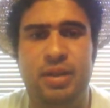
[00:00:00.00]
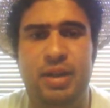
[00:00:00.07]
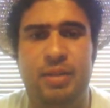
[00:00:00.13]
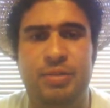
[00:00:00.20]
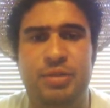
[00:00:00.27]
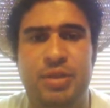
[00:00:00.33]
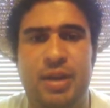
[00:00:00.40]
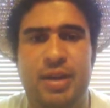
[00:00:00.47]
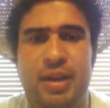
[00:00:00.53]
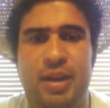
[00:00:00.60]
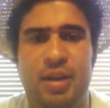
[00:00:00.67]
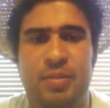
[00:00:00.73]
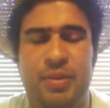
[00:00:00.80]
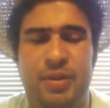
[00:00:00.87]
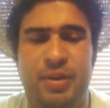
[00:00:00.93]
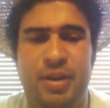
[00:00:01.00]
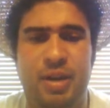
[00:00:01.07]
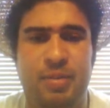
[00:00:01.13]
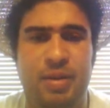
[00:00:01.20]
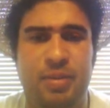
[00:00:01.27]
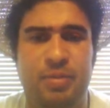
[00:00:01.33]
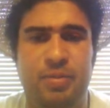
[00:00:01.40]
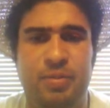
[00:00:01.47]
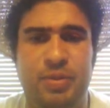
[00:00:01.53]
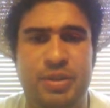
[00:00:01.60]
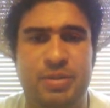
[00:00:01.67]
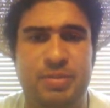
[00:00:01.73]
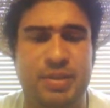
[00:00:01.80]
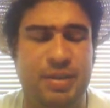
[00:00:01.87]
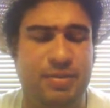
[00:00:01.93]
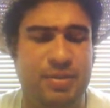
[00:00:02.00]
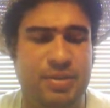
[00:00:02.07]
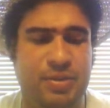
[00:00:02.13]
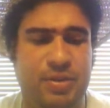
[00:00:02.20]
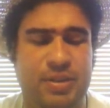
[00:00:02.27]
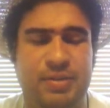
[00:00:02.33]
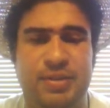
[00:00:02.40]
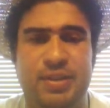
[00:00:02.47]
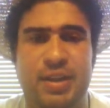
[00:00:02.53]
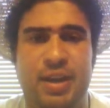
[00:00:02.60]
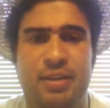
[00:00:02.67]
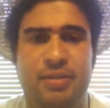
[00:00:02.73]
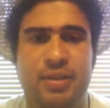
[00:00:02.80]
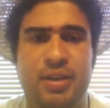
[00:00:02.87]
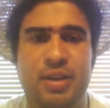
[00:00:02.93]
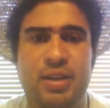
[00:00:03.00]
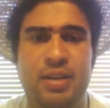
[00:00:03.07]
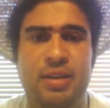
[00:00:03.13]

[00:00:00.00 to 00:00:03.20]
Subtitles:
and I'm trying to help her come up with some different sorts of stuff.